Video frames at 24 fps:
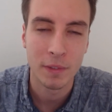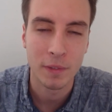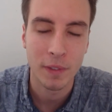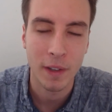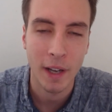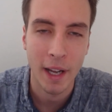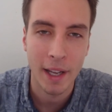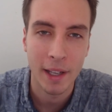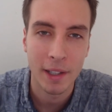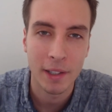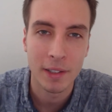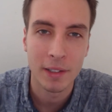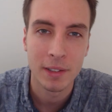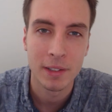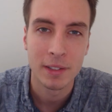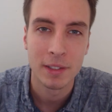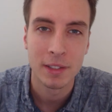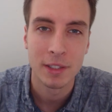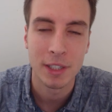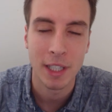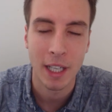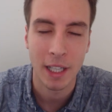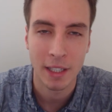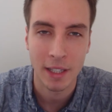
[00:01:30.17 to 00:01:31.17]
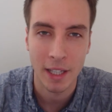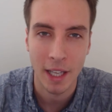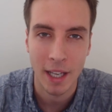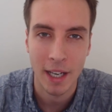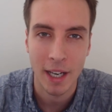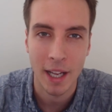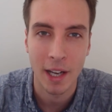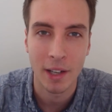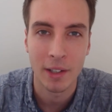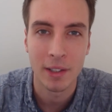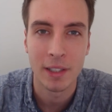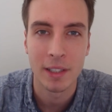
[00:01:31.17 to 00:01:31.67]
file, check
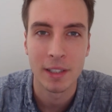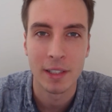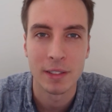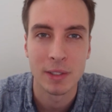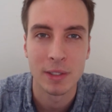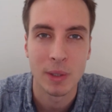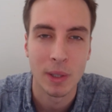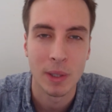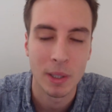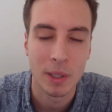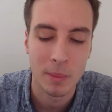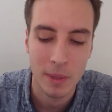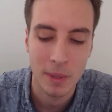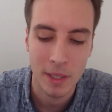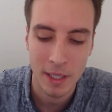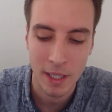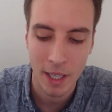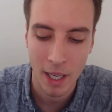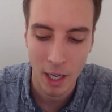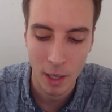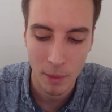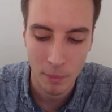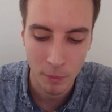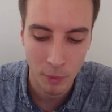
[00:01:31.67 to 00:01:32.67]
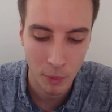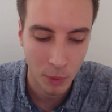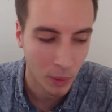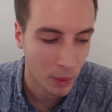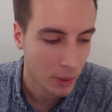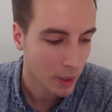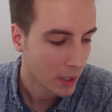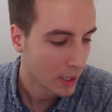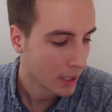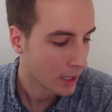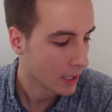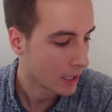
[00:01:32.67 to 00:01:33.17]
that out. It's going to be
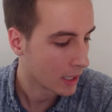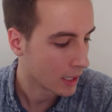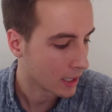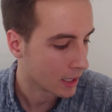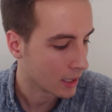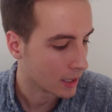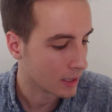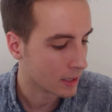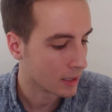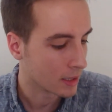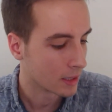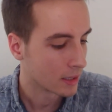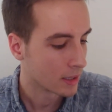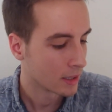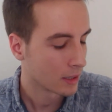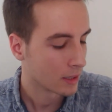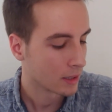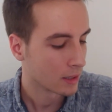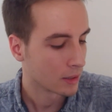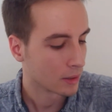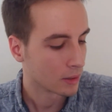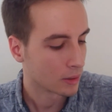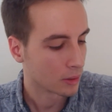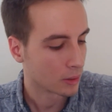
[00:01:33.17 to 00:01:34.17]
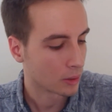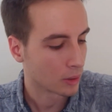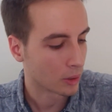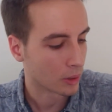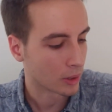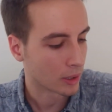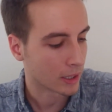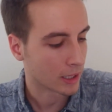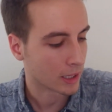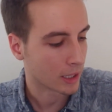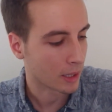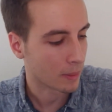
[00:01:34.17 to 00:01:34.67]
helpful in
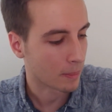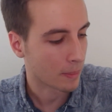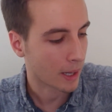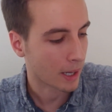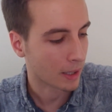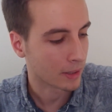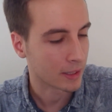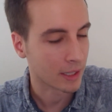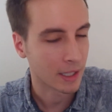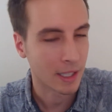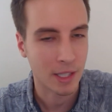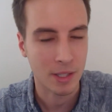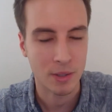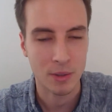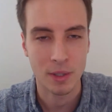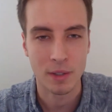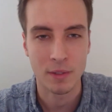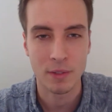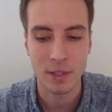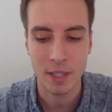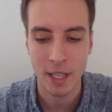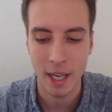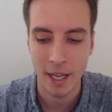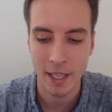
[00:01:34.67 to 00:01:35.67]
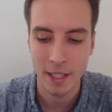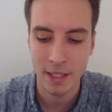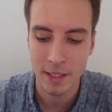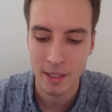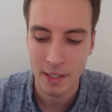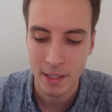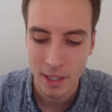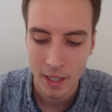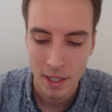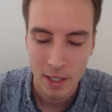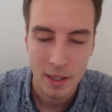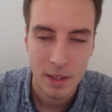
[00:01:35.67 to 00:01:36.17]
learning about the history of
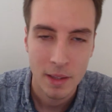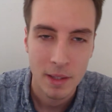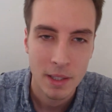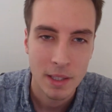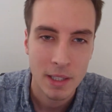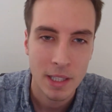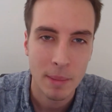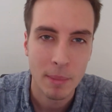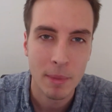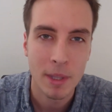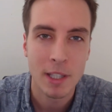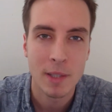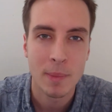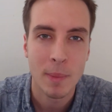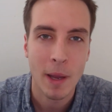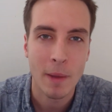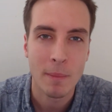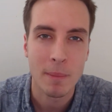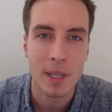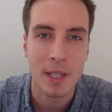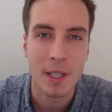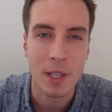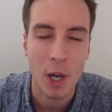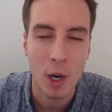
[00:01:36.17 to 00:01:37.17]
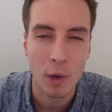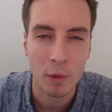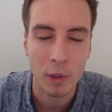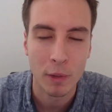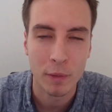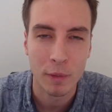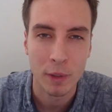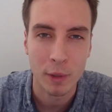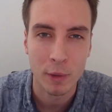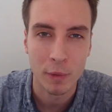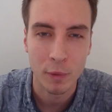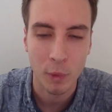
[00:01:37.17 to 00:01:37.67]
science. Some of this might be an
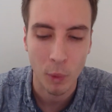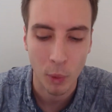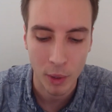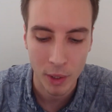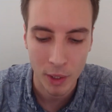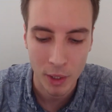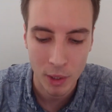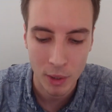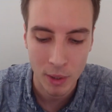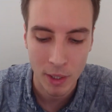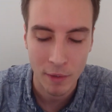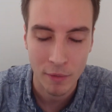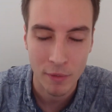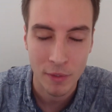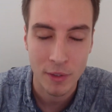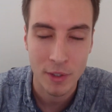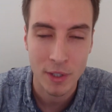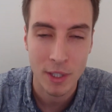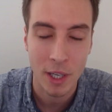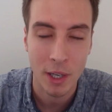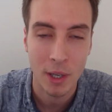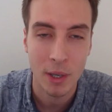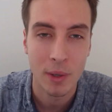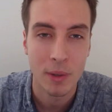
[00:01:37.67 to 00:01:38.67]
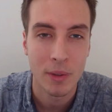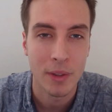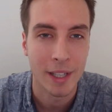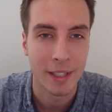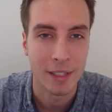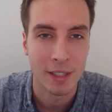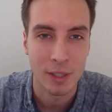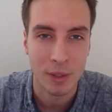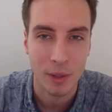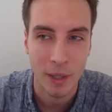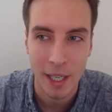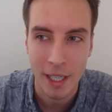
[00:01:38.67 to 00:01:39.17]
overview for you. If so,
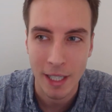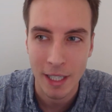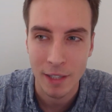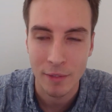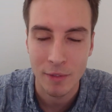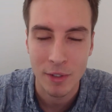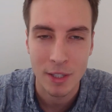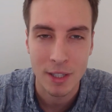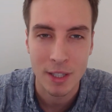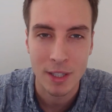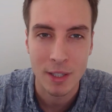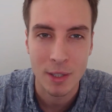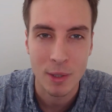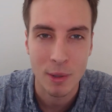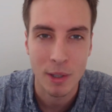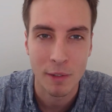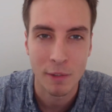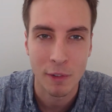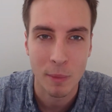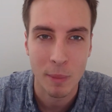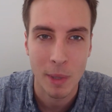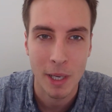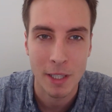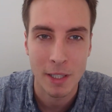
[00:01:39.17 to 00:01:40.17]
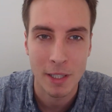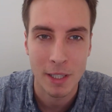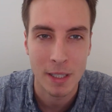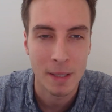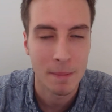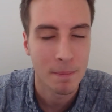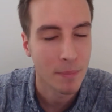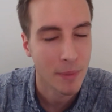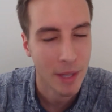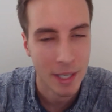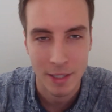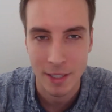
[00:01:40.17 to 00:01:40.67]
that's great. If this is new information,
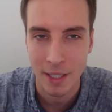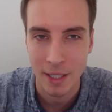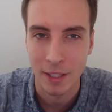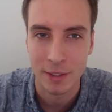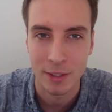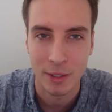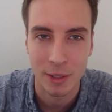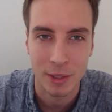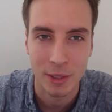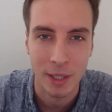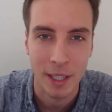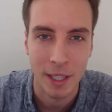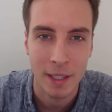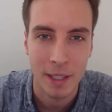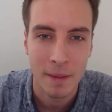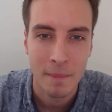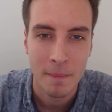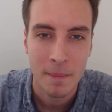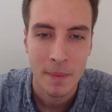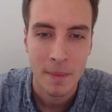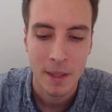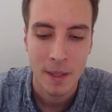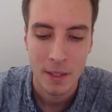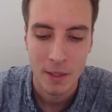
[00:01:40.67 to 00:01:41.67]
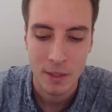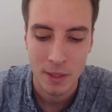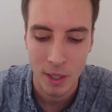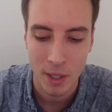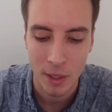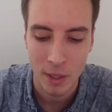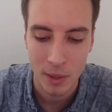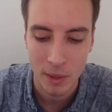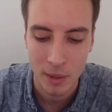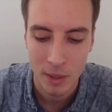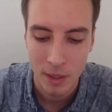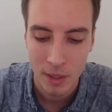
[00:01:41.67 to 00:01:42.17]
that's also great.
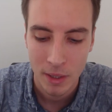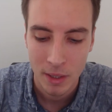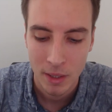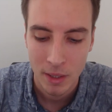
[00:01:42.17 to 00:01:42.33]
So